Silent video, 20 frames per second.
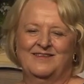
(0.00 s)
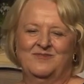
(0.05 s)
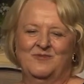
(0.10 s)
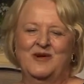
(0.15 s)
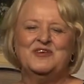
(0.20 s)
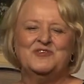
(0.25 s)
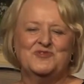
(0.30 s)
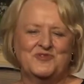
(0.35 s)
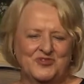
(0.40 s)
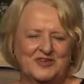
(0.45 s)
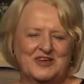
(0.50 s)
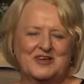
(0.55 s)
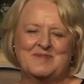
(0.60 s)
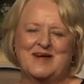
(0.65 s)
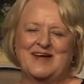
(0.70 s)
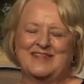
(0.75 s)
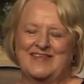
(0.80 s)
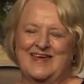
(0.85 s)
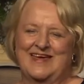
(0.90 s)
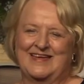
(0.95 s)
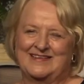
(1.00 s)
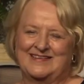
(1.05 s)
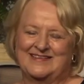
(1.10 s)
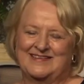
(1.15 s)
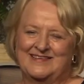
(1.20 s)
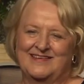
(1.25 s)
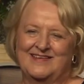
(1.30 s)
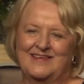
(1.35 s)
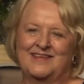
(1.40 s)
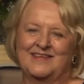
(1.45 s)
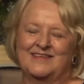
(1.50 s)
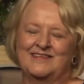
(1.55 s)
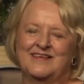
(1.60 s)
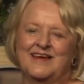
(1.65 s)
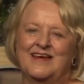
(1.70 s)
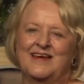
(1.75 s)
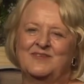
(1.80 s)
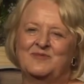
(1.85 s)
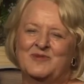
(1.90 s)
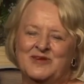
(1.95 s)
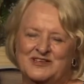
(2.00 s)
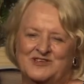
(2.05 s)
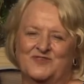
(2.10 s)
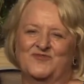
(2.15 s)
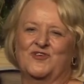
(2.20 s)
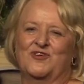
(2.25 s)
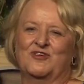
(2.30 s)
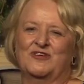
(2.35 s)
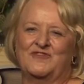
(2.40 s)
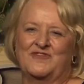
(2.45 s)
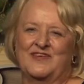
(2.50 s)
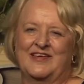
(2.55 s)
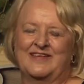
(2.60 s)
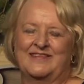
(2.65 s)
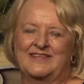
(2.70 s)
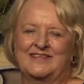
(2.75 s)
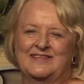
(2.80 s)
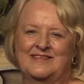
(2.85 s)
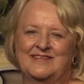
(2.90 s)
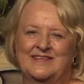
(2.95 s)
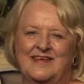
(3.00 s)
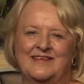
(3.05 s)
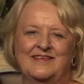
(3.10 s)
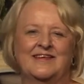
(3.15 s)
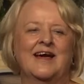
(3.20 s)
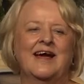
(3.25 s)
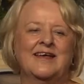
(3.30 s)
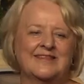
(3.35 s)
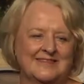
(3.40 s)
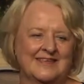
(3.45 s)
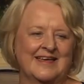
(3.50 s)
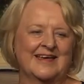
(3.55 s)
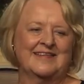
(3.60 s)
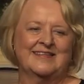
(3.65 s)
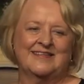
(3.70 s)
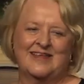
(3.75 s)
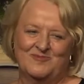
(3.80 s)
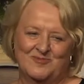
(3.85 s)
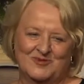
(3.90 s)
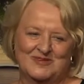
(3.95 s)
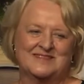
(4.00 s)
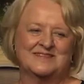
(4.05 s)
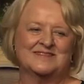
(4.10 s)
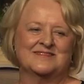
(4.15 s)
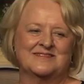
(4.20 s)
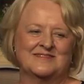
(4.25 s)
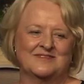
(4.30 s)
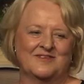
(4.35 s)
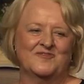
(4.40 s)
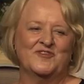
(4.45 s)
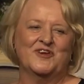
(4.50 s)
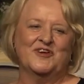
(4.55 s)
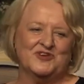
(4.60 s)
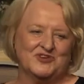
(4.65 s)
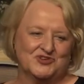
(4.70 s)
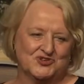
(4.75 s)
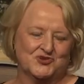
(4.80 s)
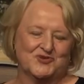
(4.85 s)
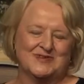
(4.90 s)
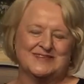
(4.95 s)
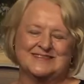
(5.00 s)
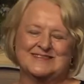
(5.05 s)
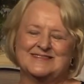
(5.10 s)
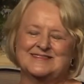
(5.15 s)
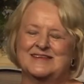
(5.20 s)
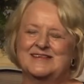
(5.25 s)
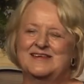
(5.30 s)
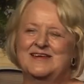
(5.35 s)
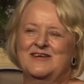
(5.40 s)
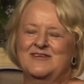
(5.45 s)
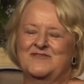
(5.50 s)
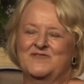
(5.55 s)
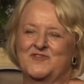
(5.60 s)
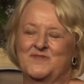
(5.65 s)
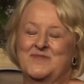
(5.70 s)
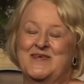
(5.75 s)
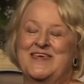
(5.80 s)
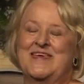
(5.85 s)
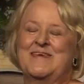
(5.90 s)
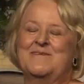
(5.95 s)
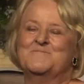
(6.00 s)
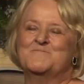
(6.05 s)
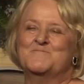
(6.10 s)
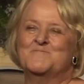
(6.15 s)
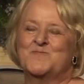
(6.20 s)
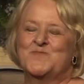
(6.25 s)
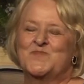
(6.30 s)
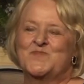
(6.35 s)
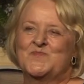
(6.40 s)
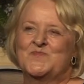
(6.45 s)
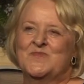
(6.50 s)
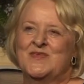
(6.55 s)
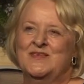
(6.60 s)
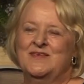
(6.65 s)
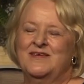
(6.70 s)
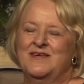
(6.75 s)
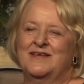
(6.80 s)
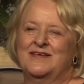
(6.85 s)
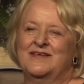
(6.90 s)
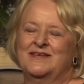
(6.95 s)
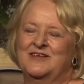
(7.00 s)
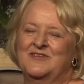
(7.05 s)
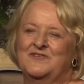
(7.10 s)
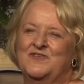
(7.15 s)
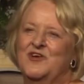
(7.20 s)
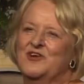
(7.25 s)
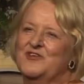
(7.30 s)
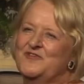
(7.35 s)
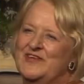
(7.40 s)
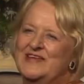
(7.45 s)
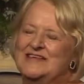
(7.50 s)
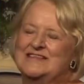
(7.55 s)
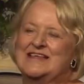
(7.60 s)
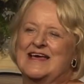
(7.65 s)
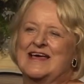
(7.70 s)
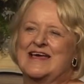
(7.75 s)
Why don't you think about that? And I went to Foreign Affairs, and in hindsight, that was a very good choice for me. In Foreign Affairs,